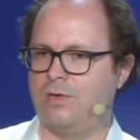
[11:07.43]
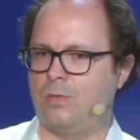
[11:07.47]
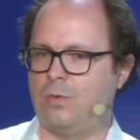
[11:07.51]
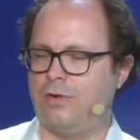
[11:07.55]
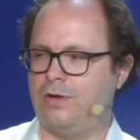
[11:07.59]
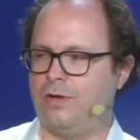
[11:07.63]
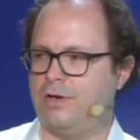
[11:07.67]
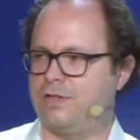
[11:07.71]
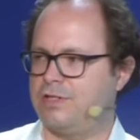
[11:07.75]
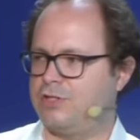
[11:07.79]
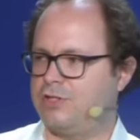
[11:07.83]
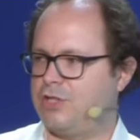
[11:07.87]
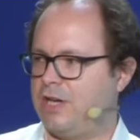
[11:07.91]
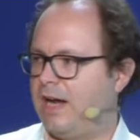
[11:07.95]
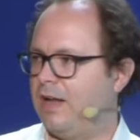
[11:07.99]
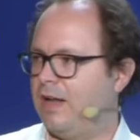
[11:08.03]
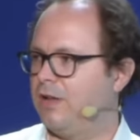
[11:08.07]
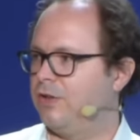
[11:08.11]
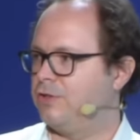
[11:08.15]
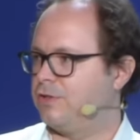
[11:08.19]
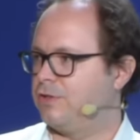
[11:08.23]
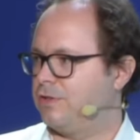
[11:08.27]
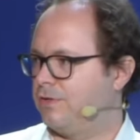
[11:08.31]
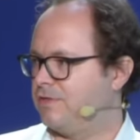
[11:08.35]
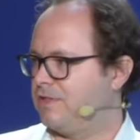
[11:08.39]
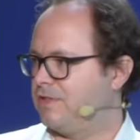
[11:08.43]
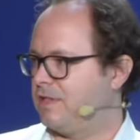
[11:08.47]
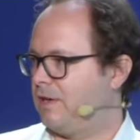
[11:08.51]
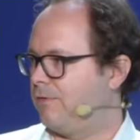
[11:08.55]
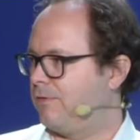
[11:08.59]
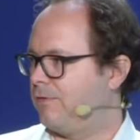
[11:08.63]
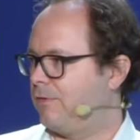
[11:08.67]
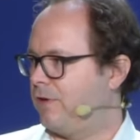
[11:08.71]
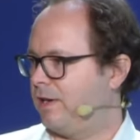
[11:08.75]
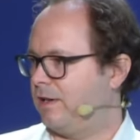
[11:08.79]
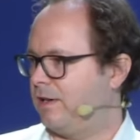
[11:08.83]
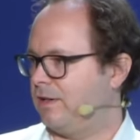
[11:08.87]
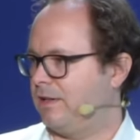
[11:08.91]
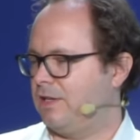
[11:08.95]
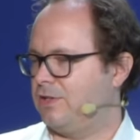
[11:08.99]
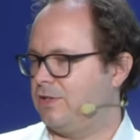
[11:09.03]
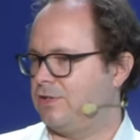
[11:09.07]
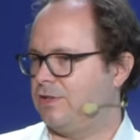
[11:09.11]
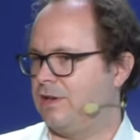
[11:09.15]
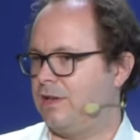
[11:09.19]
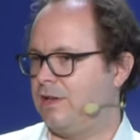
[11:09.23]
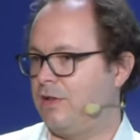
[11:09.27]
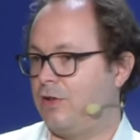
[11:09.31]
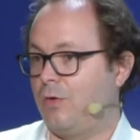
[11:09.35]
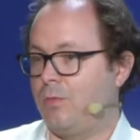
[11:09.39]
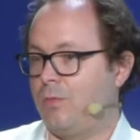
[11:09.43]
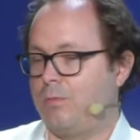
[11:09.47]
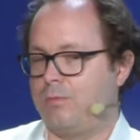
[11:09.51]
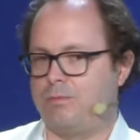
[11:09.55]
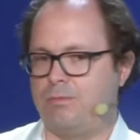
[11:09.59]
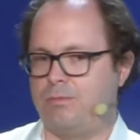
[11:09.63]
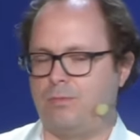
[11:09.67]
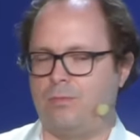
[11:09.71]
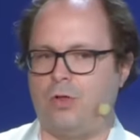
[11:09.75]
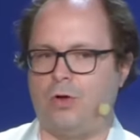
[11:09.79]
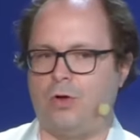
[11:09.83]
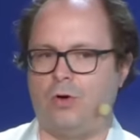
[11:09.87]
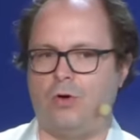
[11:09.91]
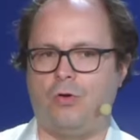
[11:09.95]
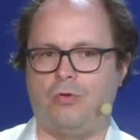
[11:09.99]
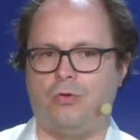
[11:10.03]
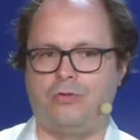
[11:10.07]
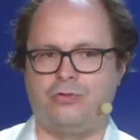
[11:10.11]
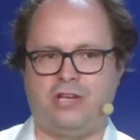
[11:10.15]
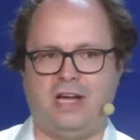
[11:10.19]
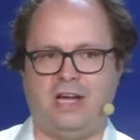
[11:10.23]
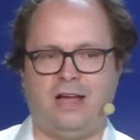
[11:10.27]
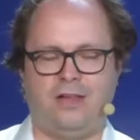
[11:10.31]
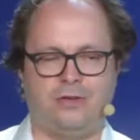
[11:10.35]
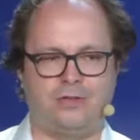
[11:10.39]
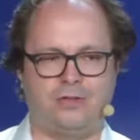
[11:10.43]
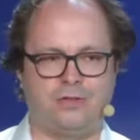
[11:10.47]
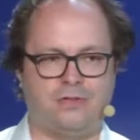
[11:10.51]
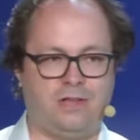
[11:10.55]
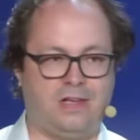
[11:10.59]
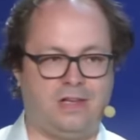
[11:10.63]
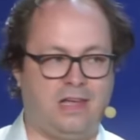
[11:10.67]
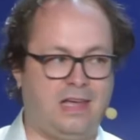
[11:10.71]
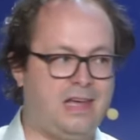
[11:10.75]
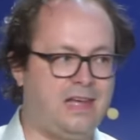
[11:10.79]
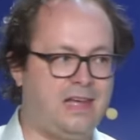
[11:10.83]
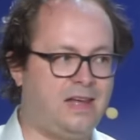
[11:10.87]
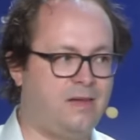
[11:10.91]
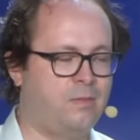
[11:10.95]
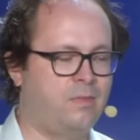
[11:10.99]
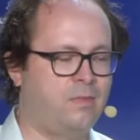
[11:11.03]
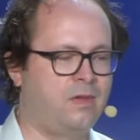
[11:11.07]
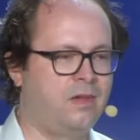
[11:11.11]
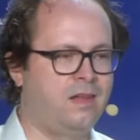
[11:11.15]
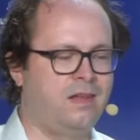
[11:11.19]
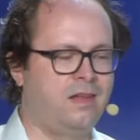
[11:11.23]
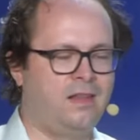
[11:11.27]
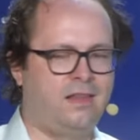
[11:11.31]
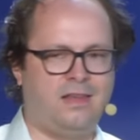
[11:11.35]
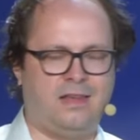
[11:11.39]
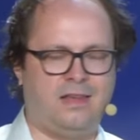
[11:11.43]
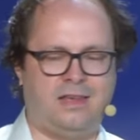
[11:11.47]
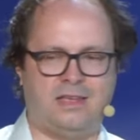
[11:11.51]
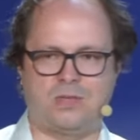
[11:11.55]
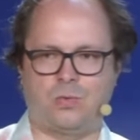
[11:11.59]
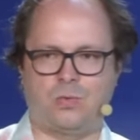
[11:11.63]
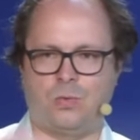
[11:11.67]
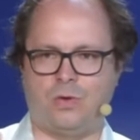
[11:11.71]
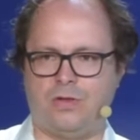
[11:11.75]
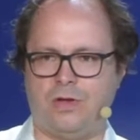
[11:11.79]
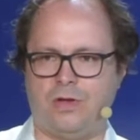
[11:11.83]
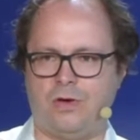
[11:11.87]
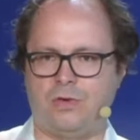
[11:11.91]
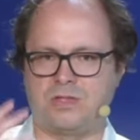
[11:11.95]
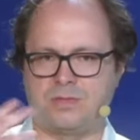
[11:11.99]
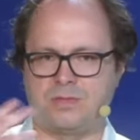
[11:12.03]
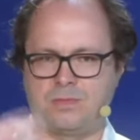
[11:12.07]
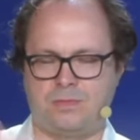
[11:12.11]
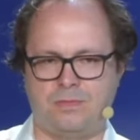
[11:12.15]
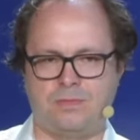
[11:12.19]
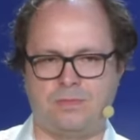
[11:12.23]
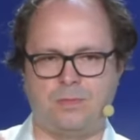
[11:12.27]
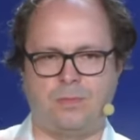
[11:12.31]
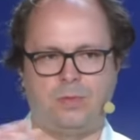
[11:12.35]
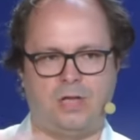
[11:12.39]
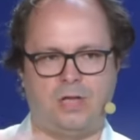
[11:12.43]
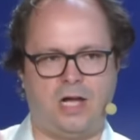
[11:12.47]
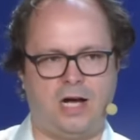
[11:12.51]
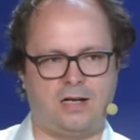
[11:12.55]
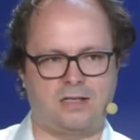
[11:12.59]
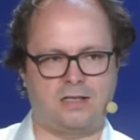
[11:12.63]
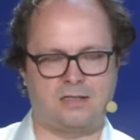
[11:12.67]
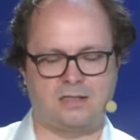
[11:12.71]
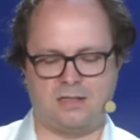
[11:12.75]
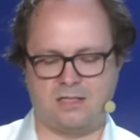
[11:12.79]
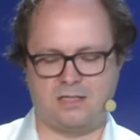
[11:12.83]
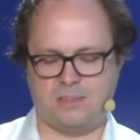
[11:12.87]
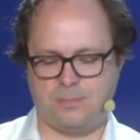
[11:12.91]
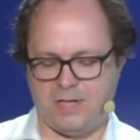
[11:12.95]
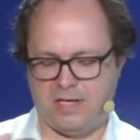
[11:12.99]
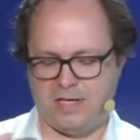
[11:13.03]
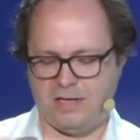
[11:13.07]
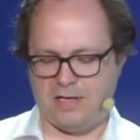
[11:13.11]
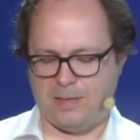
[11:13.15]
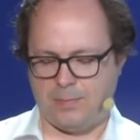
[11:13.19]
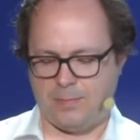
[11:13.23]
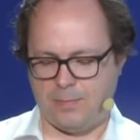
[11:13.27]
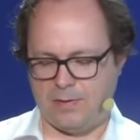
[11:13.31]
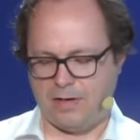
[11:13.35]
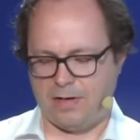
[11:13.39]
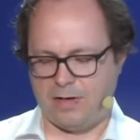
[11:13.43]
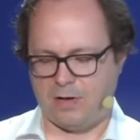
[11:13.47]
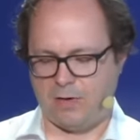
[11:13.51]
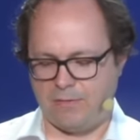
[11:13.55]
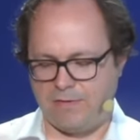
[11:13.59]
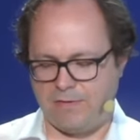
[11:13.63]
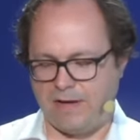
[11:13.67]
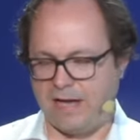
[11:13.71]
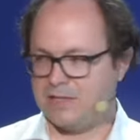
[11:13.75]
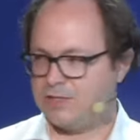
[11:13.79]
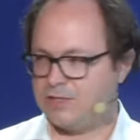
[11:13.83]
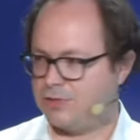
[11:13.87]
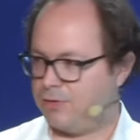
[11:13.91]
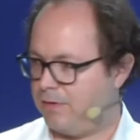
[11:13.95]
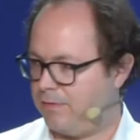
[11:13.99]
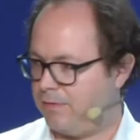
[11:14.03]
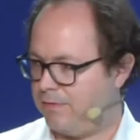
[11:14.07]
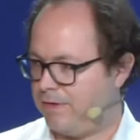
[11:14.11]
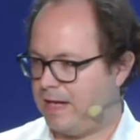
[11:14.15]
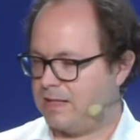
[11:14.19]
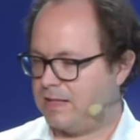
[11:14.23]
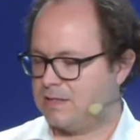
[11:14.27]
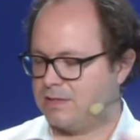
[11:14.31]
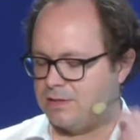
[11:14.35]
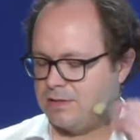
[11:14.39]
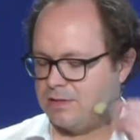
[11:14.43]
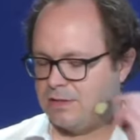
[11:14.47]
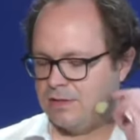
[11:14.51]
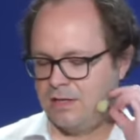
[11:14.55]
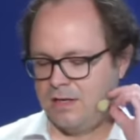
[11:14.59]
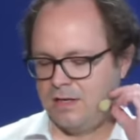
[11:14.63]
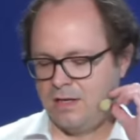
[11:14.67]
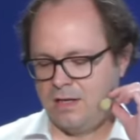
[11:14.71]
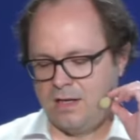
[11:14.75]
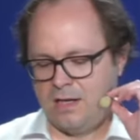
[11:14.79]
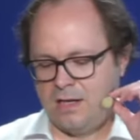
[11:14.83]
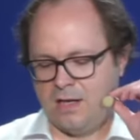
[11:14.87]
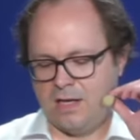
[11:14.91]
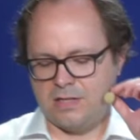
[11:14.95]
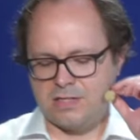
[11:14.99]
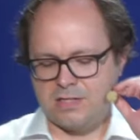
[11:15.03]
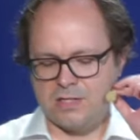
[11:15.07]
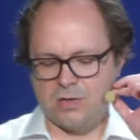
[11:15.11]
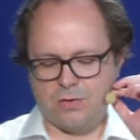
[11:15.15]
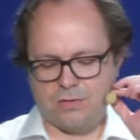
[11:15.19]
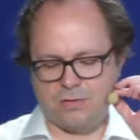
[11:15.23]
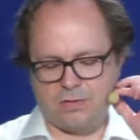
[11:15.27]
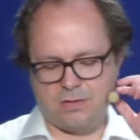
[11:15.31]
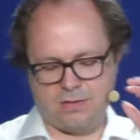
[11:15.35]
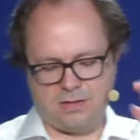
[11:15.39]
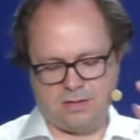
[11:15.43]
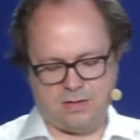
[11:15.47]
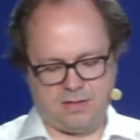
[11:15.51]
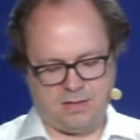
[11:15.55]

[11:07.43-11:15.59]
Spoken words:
when there's a challenge of self-regulation, and the whole challenge of the game is when those blocks speed up and go faster and faster. And so